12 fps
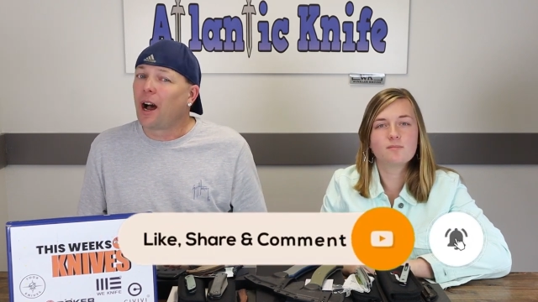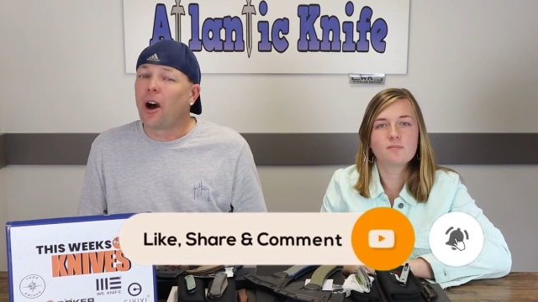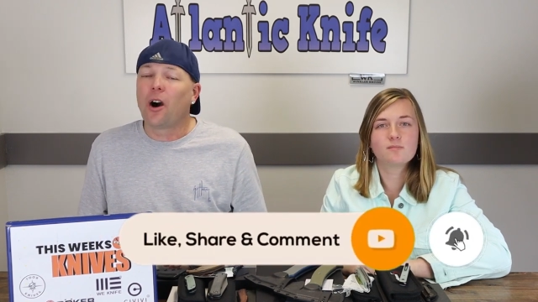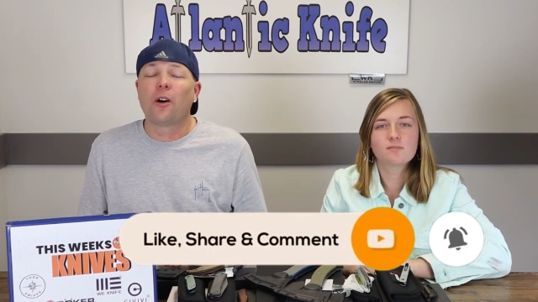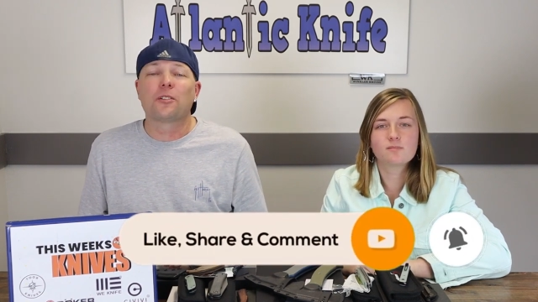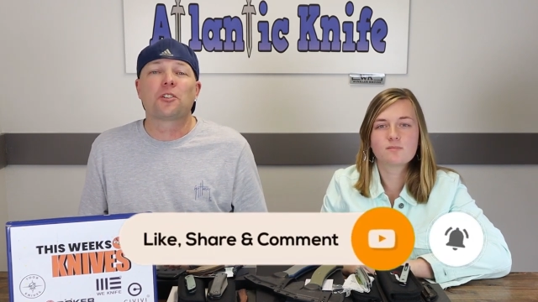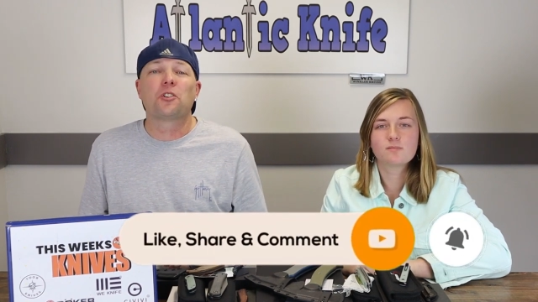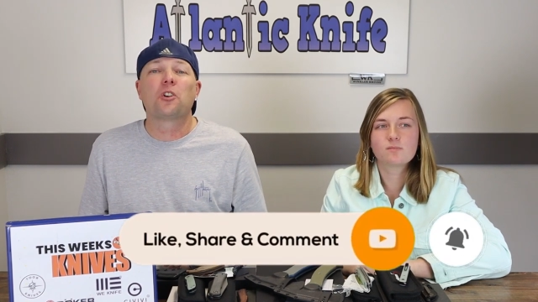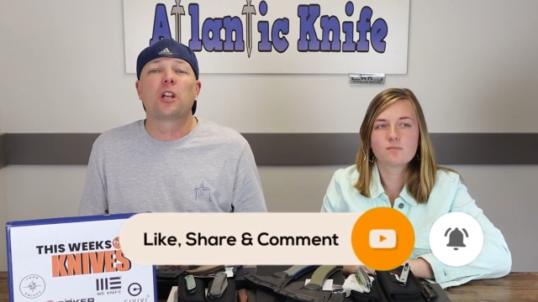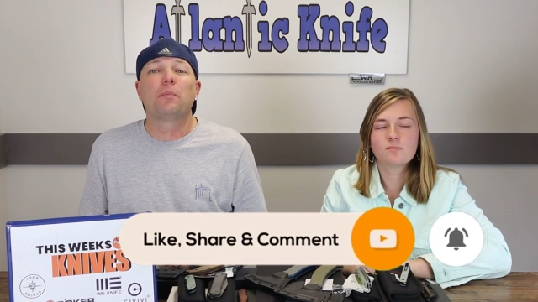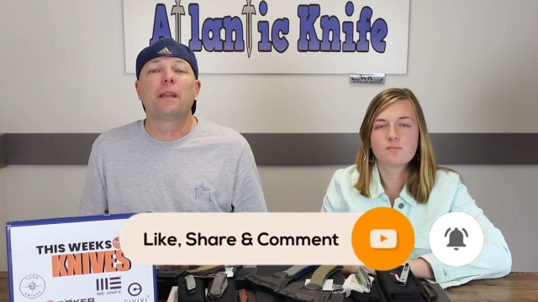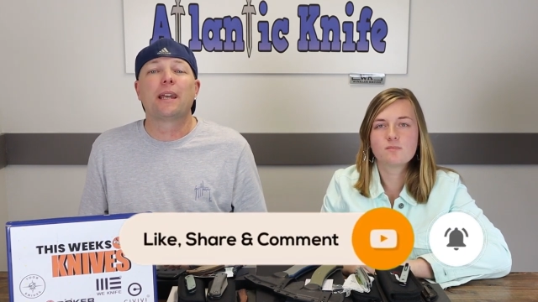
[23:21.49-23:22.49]
Speaker 1: All so you
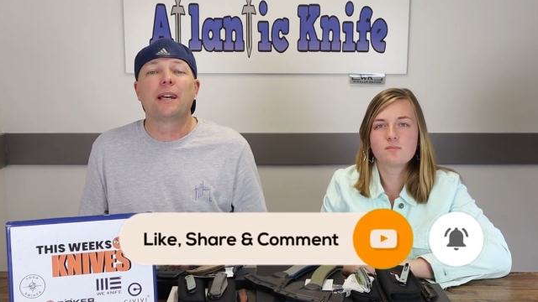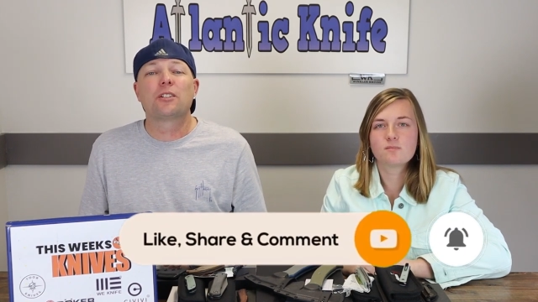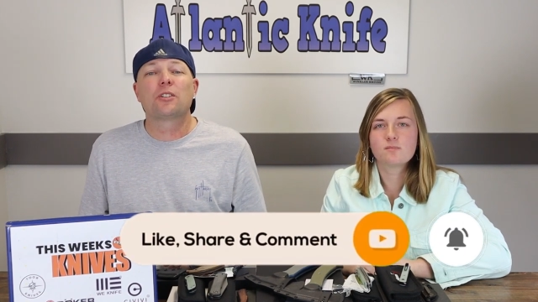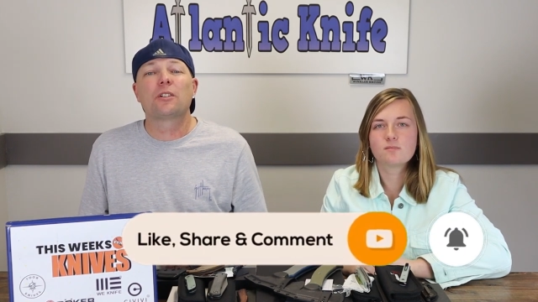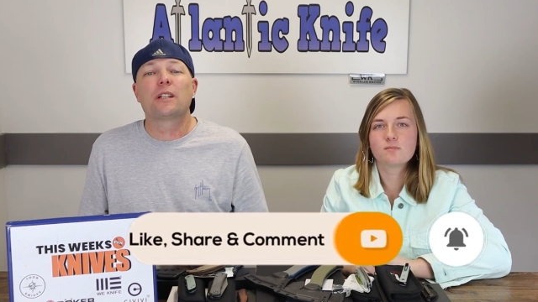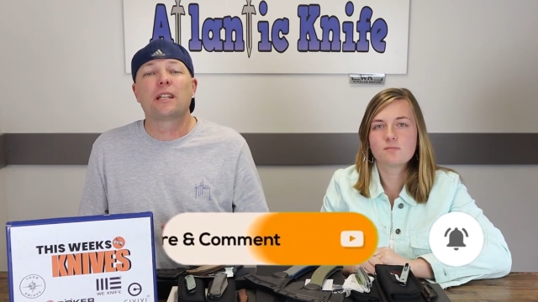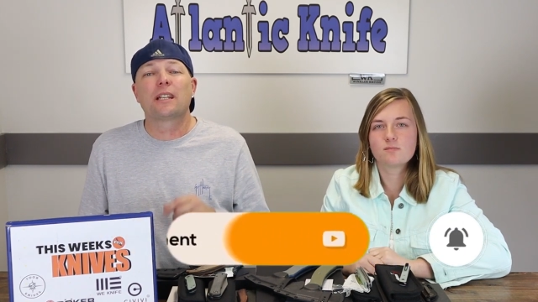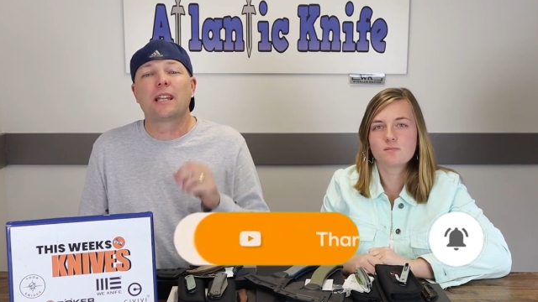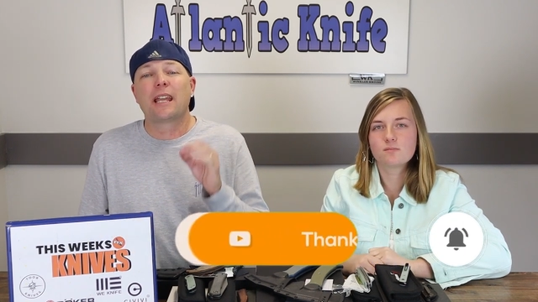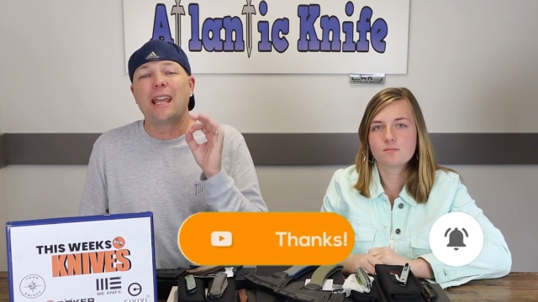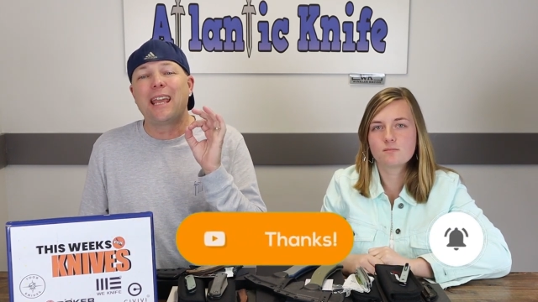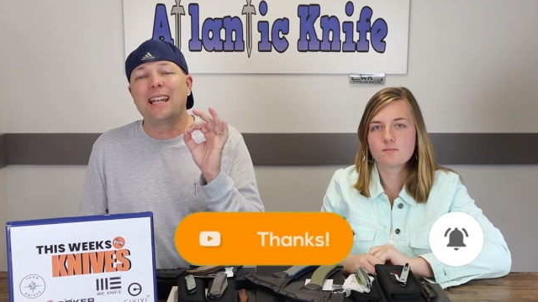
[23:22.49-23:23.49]
can be entered
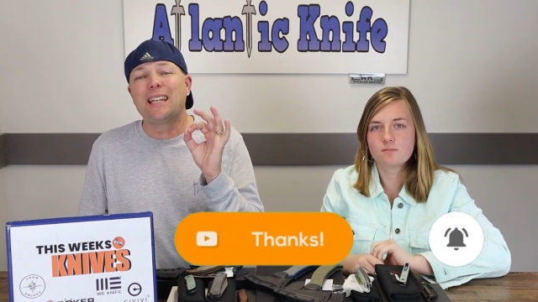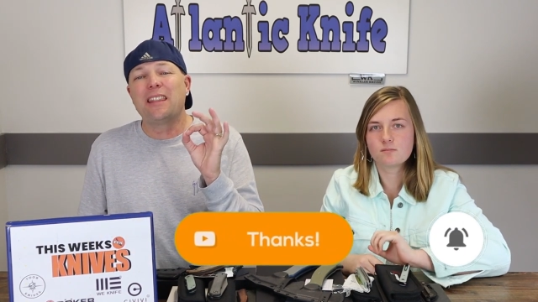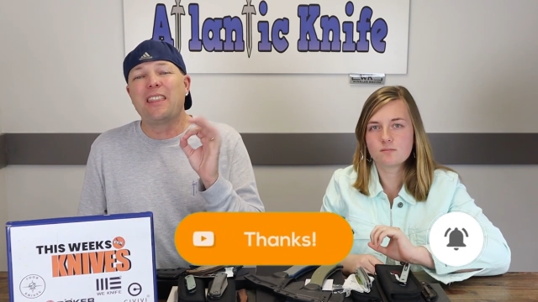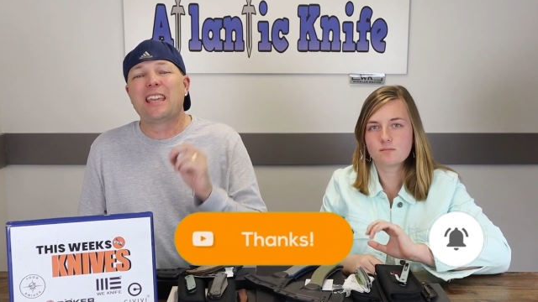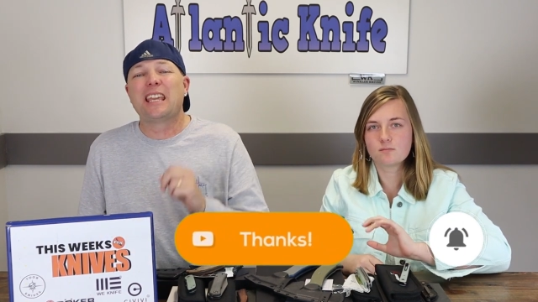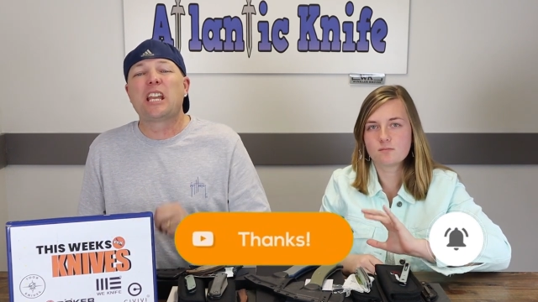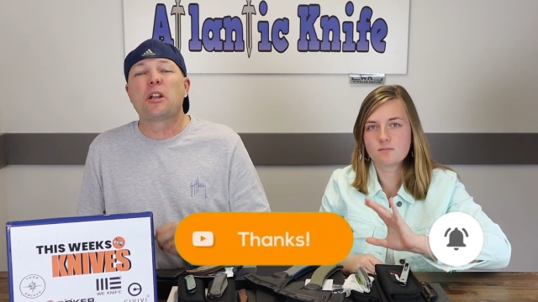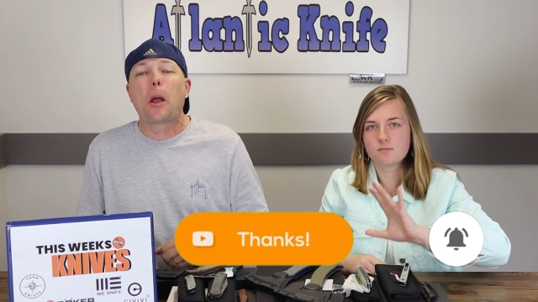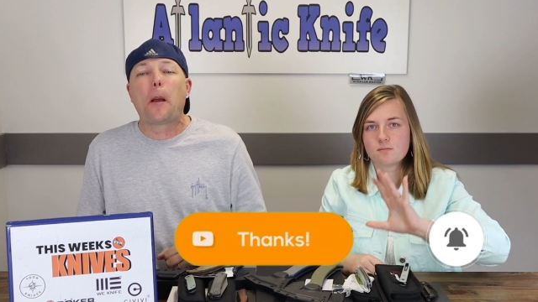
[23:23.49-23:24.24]
in the